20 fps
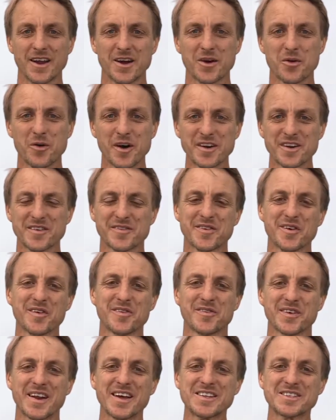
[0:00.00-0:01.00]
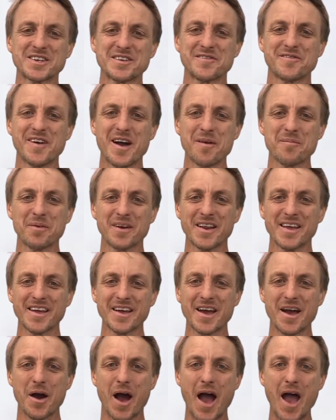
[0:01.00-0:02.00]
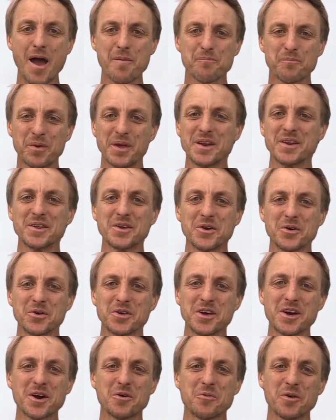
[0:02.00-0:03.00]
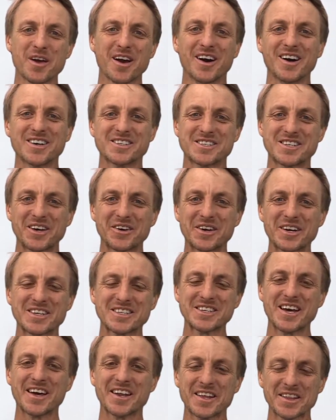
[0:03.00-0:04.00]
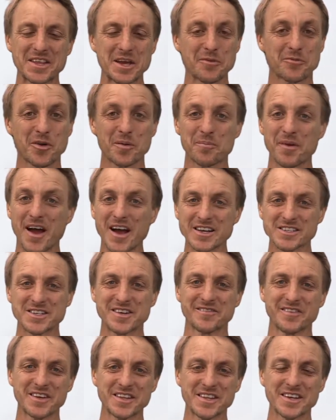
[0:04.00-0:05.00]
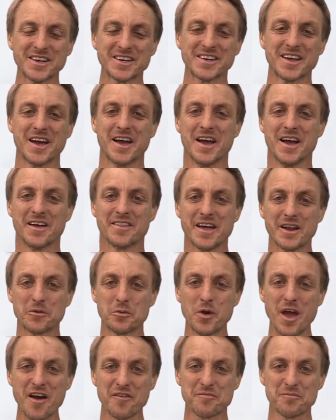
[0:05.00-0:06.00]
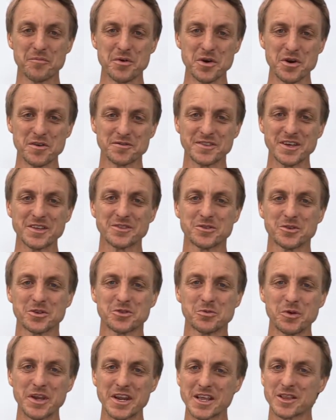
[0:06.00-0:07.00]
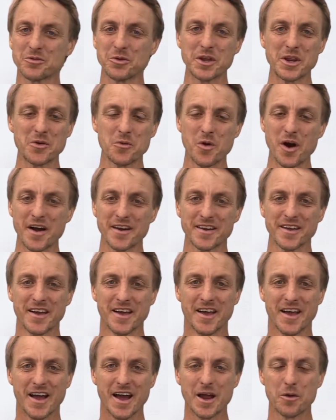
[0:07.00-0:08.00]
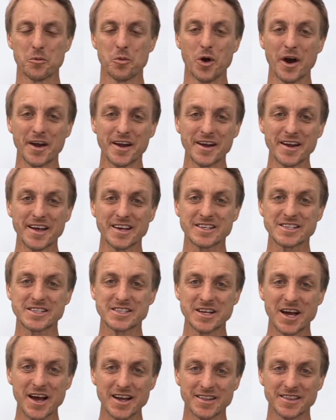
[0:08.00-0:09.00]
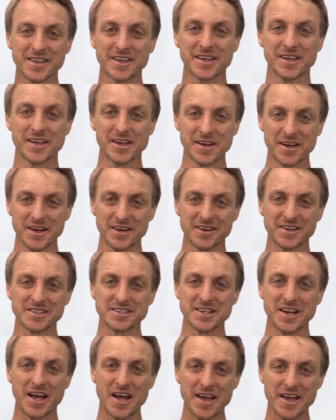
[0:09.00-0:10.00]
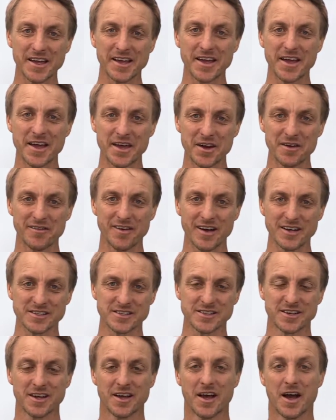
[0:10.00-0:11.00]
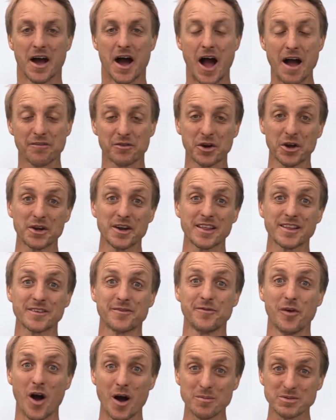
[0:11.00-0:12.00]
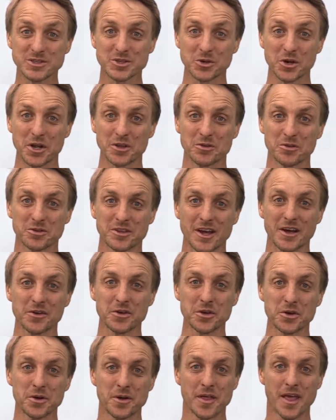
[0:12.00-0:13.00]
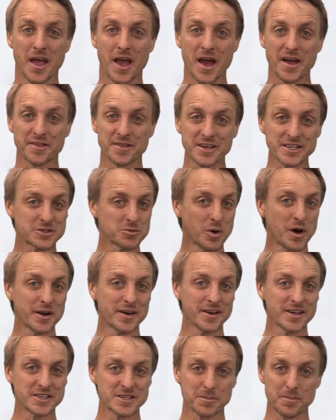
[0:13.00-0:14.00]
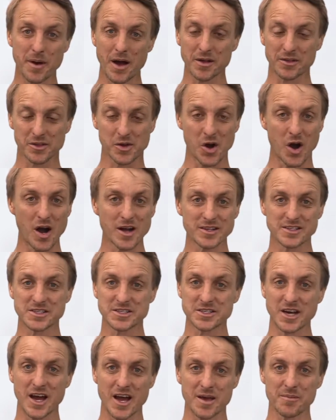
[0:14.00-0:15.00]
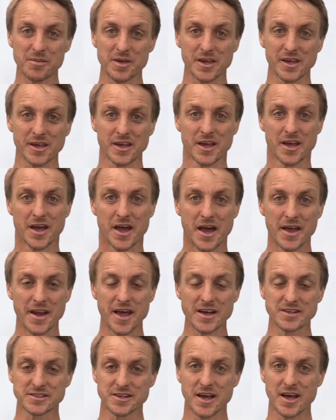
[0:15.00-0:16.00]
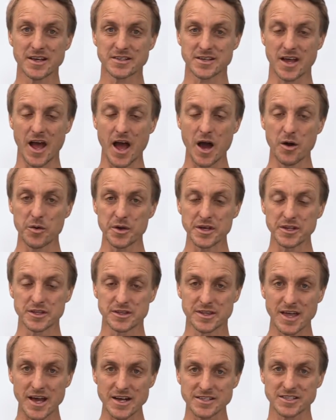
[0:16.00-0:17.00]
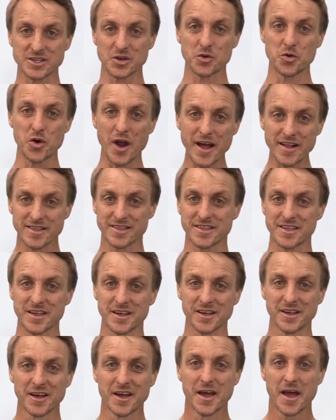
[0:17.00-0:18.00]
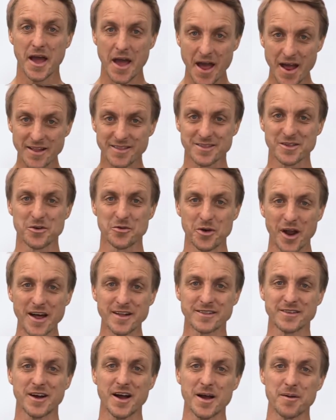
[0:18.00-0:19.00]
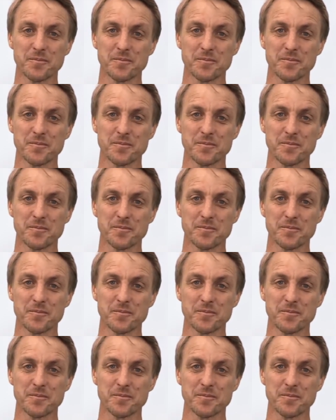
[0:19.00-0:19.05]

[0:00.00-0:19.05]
wonderful friends and family. Happy New Year. We are so excited here from Rademan Vineyard that we have moved into 2021 and what an exciting year is lying ahead of us. I've got another farm story to tell you, and this one is about God's timing and as how He does the right thing at the right time.